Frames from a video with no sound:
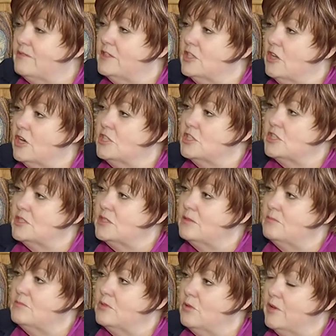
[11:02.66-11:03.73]
of the largest
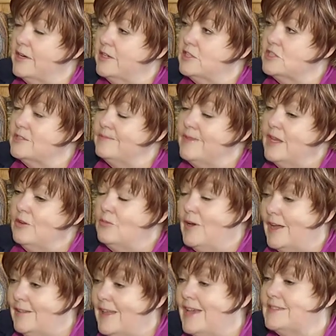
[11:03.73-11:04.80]
employers.
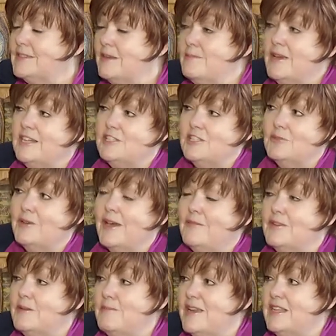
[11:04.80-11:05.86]
Well, as I mentioned, we
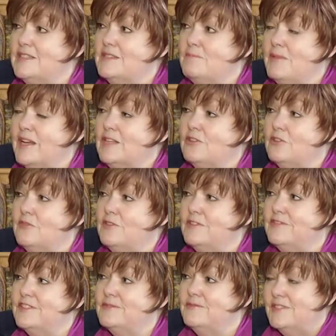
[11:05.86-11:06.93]
have an amazing medical
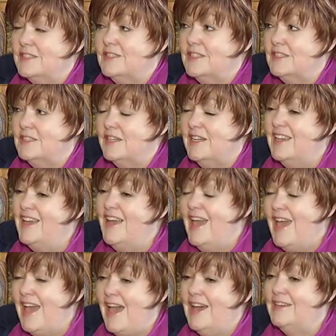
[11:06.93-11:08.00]
facility,
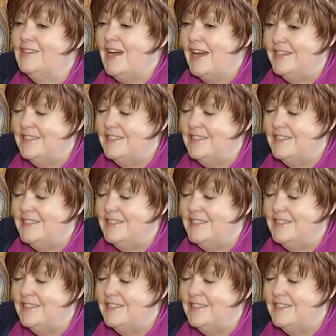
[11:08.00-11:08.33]
and